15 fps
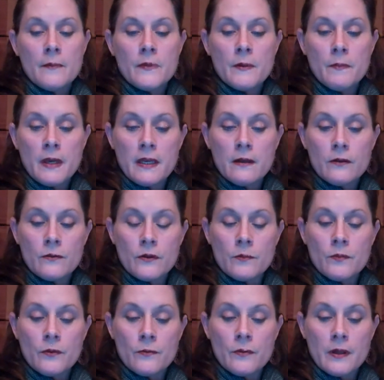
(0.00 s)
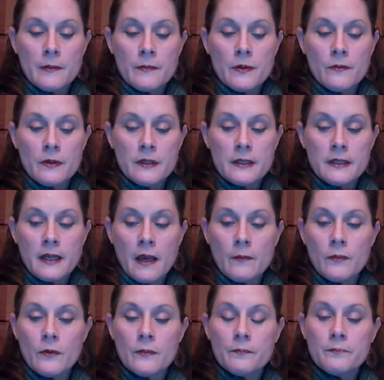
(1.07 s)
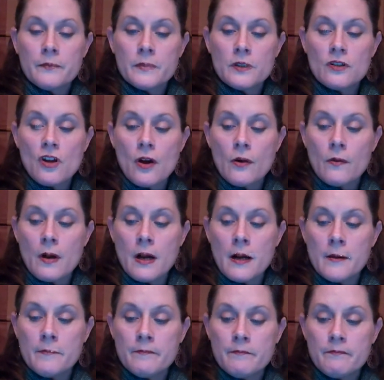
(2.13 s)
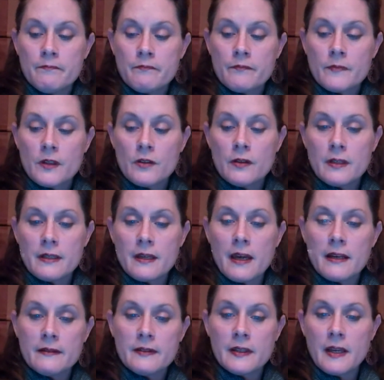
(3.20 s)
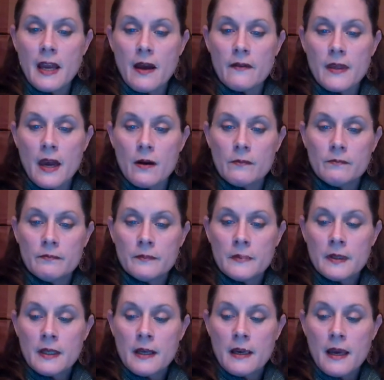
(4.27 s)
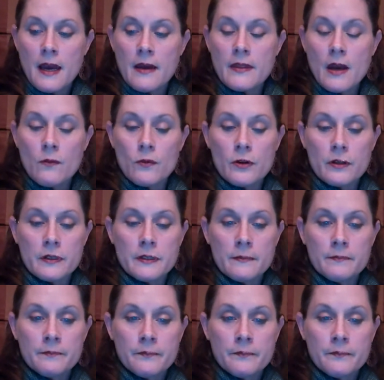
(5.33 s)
the pink group would be with the table. So you can kind of see how that works.